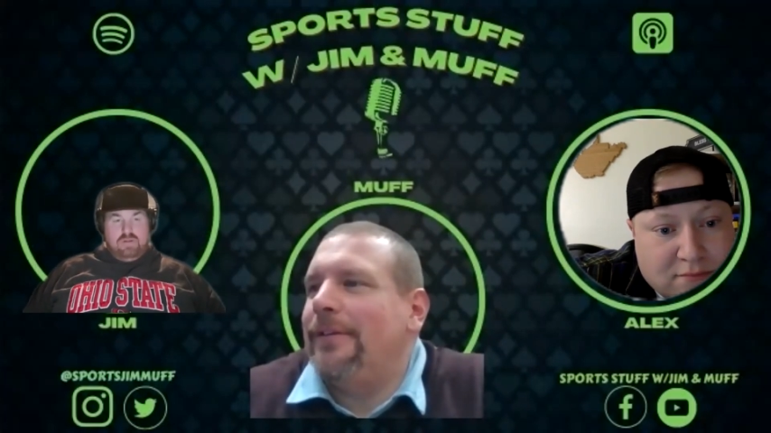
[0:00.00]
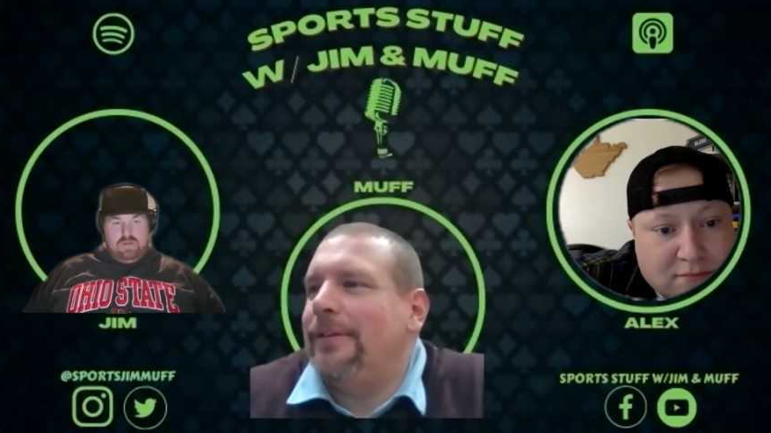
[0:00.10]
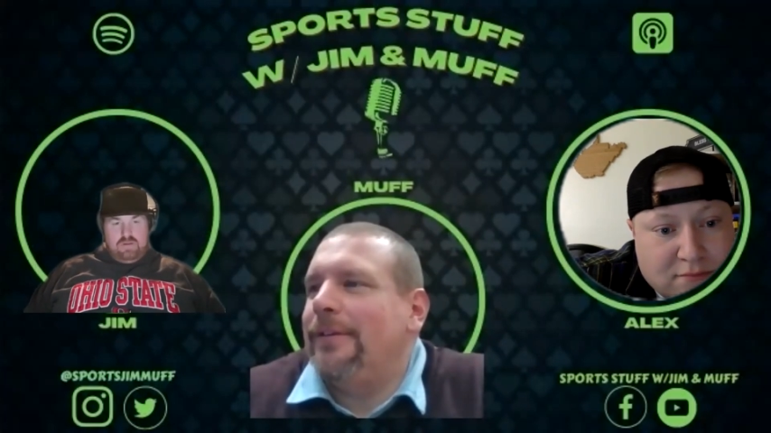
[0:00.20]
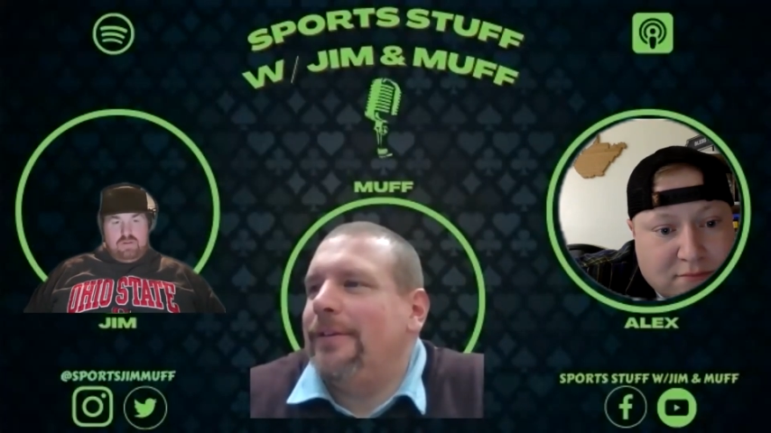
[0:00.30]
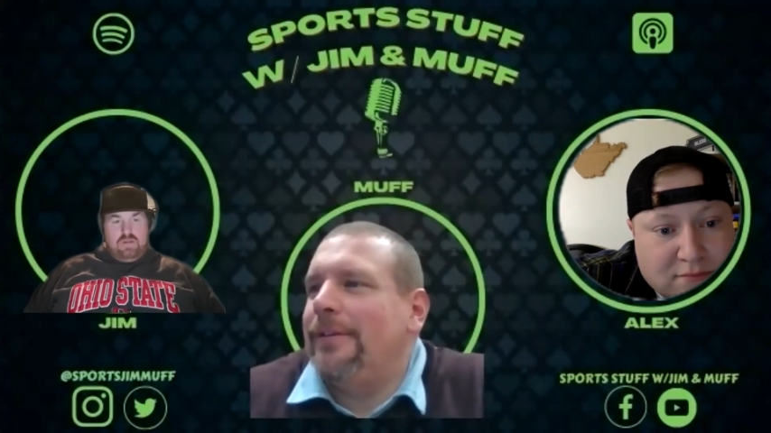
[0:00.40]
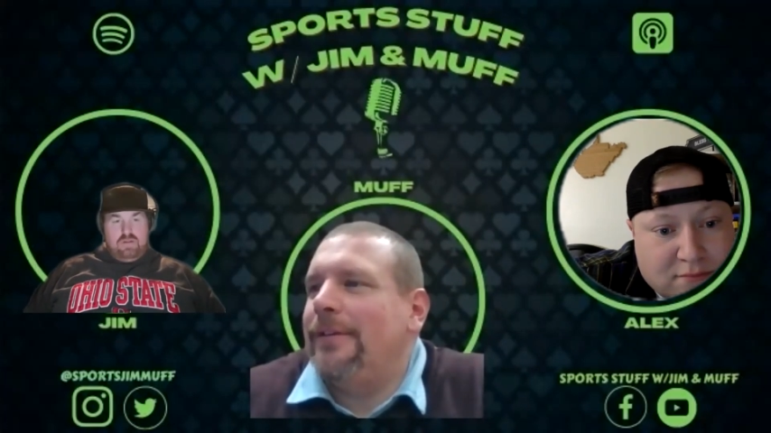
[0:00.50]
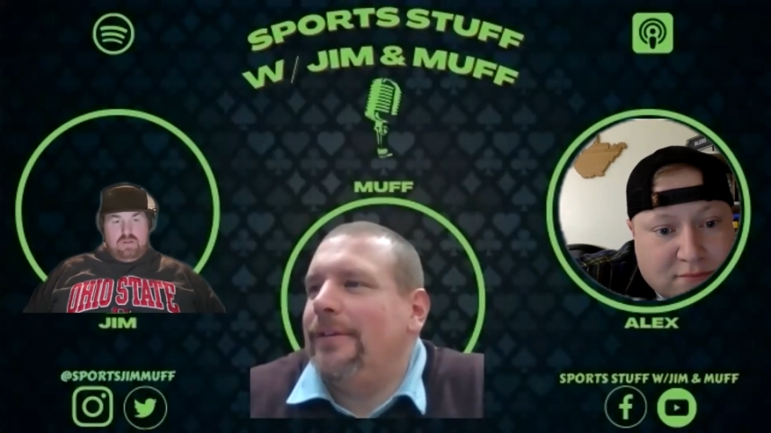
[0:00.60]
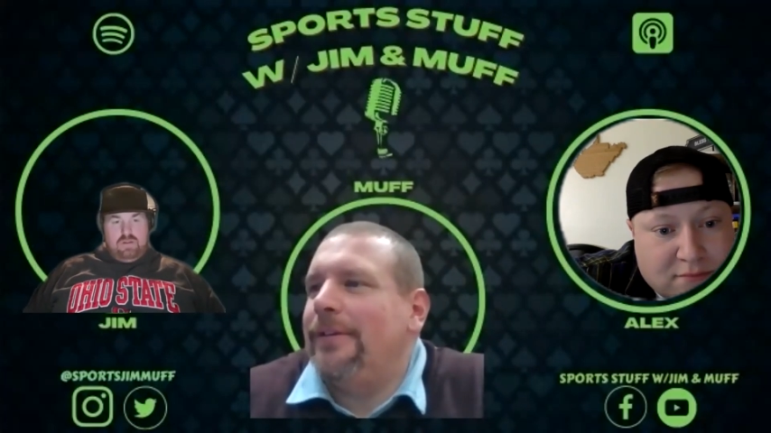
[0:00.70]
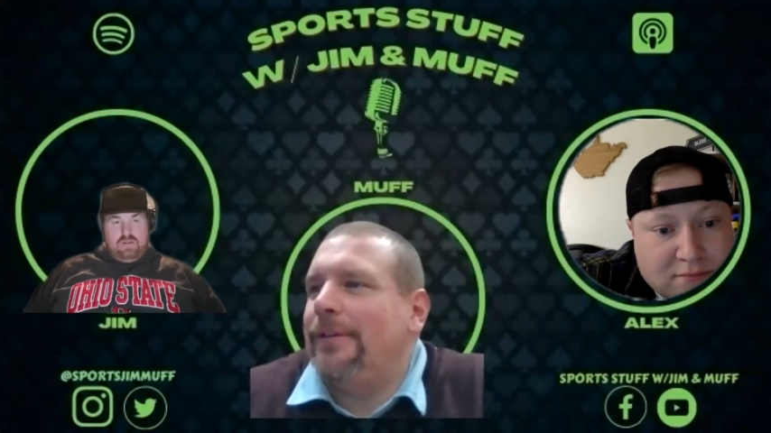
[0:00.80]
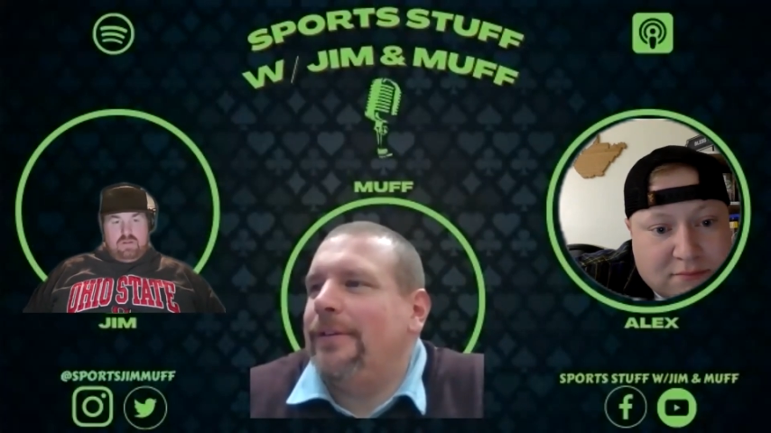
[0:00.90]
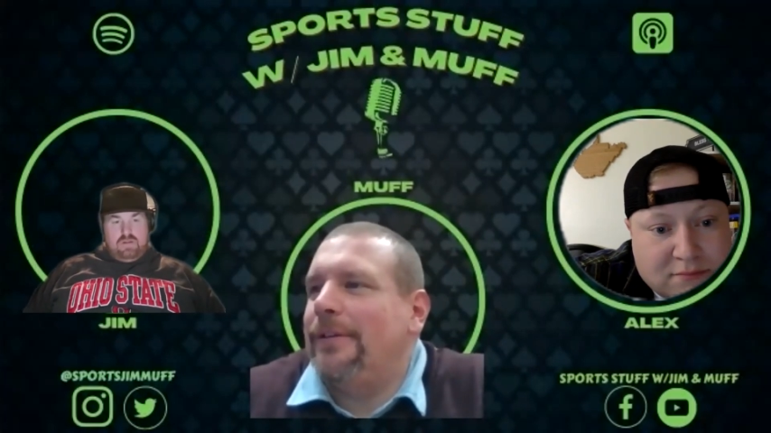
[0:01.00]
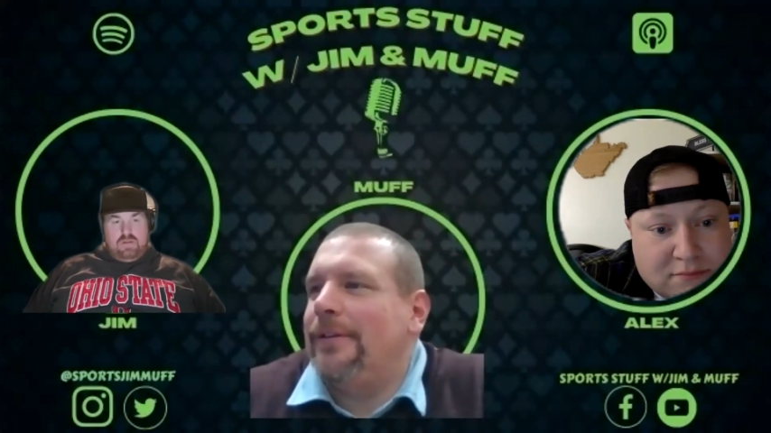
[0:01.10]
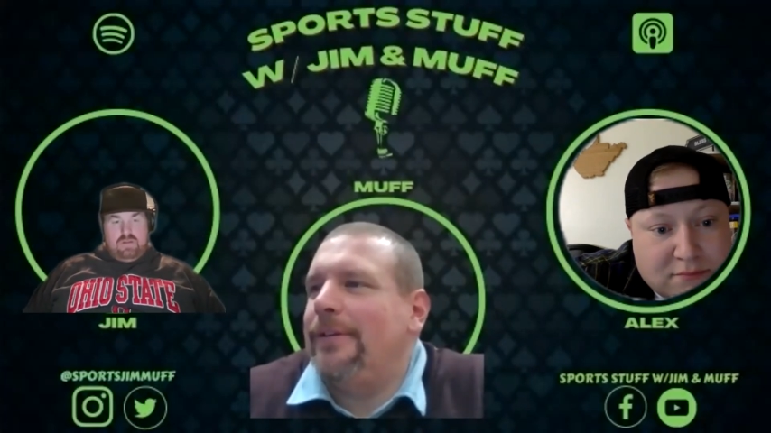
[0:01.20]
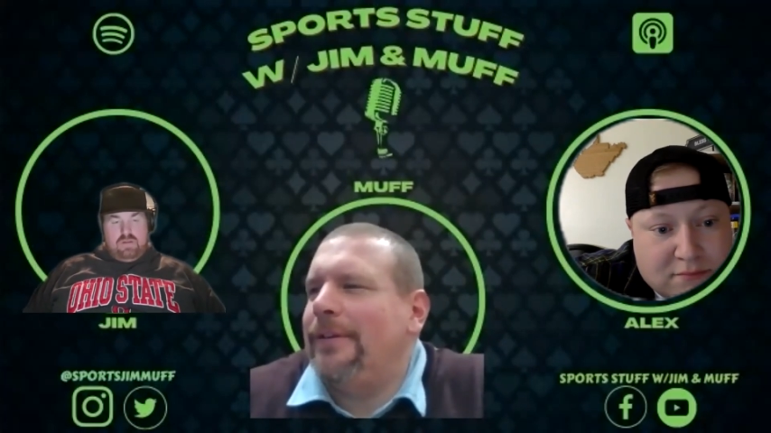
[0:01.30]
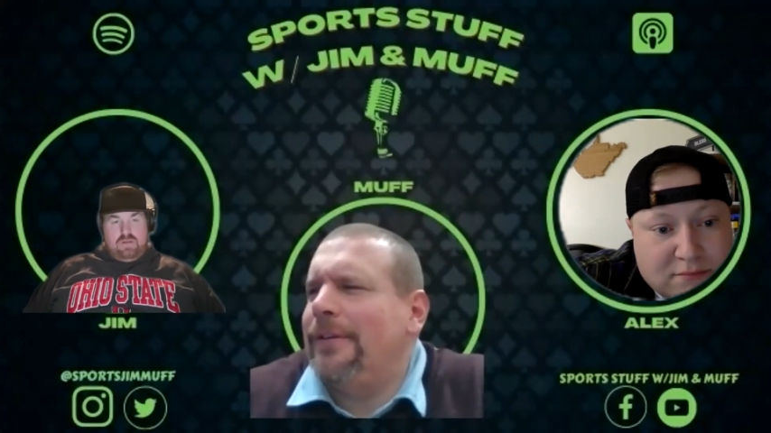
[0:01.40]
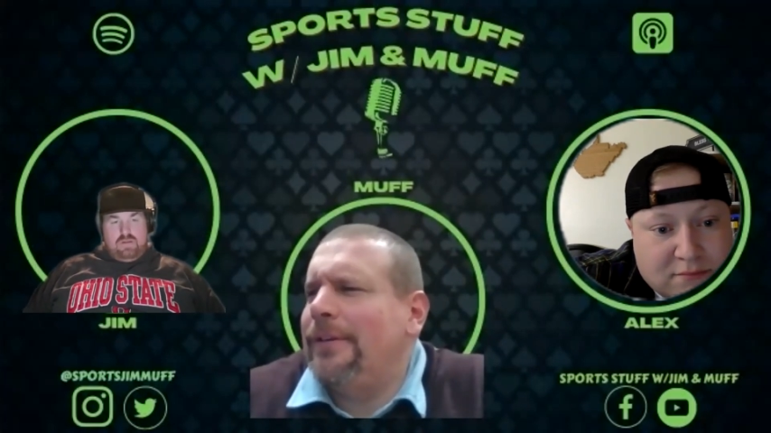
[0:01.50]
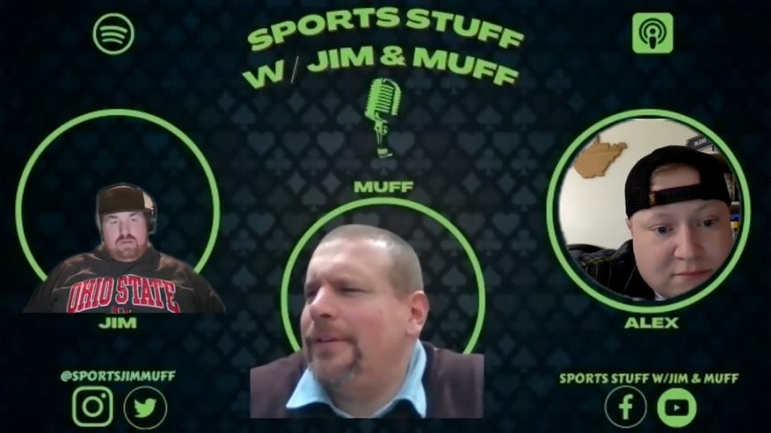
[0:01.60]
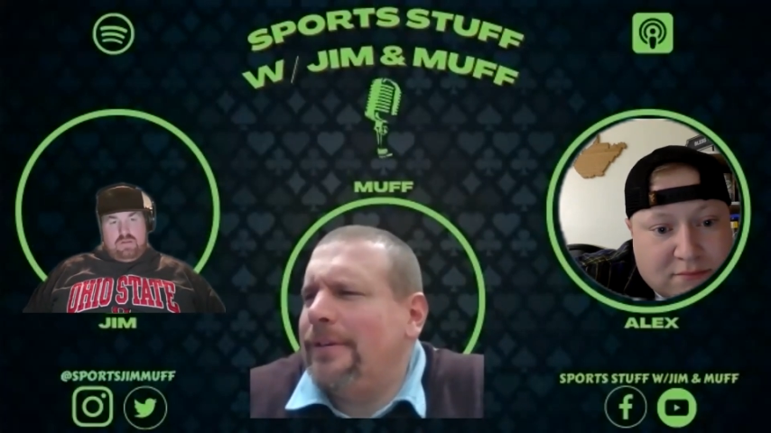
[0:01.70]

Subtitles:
Nobody speaks.